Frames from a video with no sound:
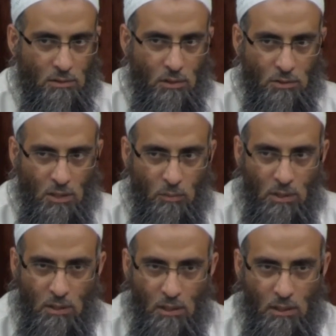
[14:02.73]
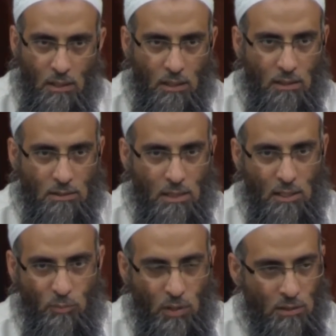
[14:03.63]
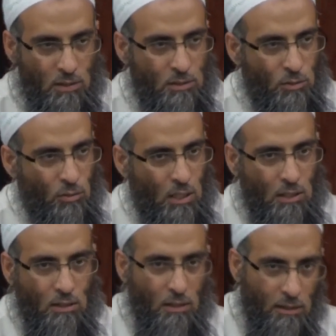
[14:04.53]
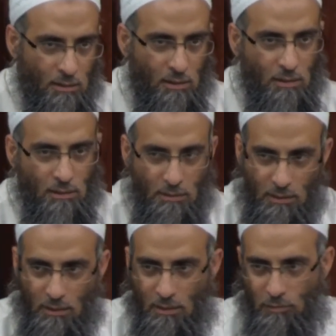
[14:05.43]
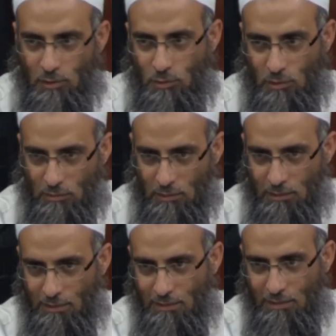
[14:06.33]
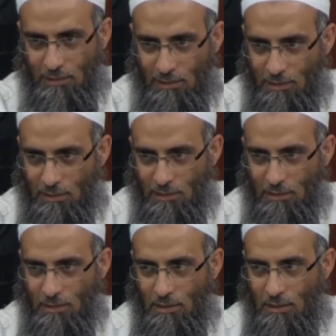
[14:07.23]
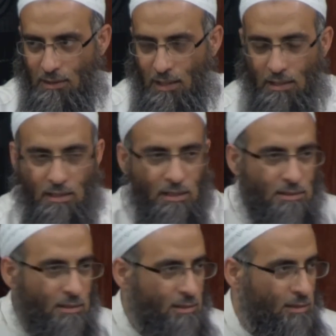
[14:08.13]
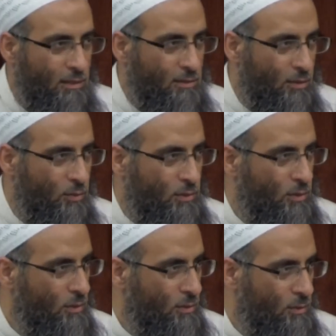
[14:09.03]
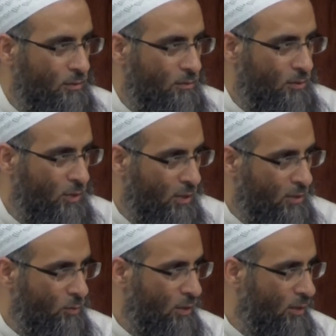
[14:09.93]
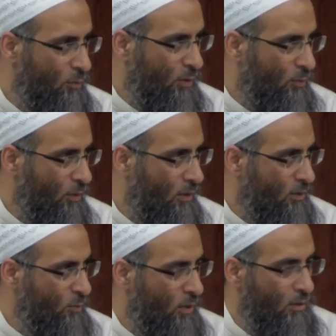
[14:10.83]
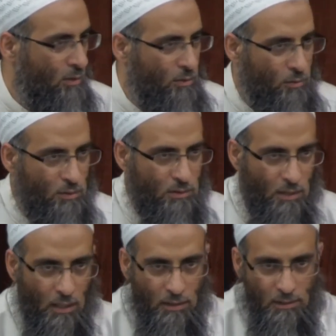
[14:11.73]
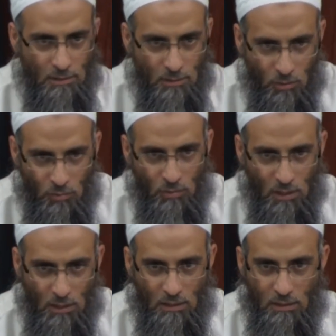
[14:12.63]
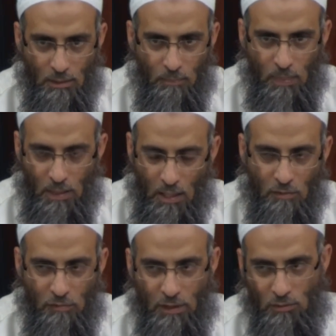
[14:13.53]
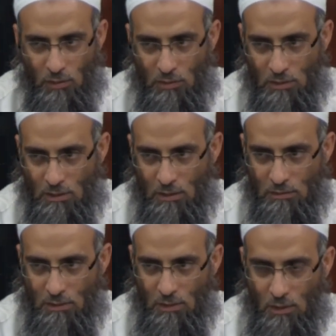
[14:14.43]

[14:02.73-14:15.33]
social media, and the sad part is you like the video even. And then that's it. That's all what you could do. Share it with other people, spread the news, and there is no really effect on ourselves.